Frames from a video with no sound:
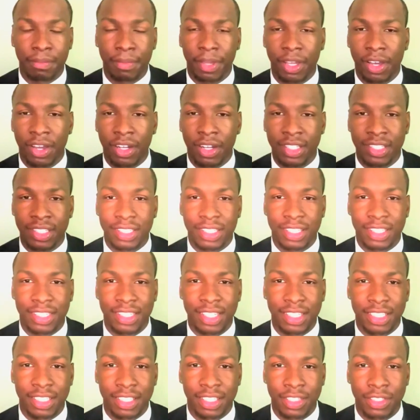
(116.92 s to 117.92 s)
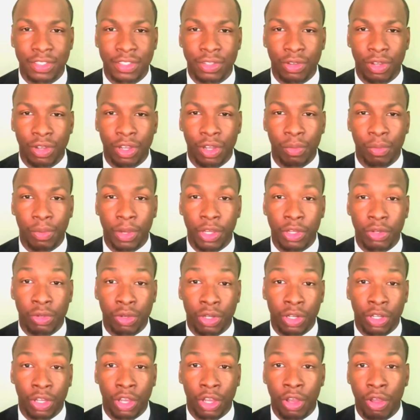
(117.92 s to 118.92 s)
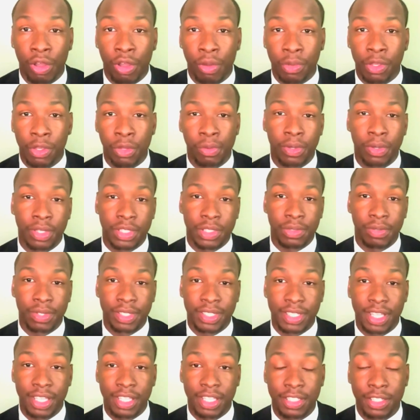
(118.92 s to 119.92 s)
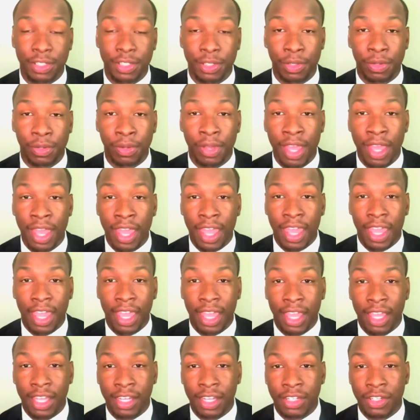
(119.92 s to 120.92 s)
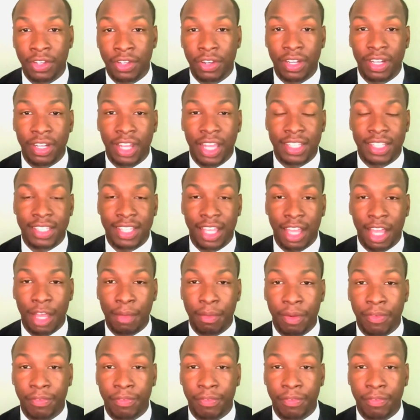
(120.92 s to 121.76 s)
to make all these decisions on where you're going to go and where you want to attend to. And during that time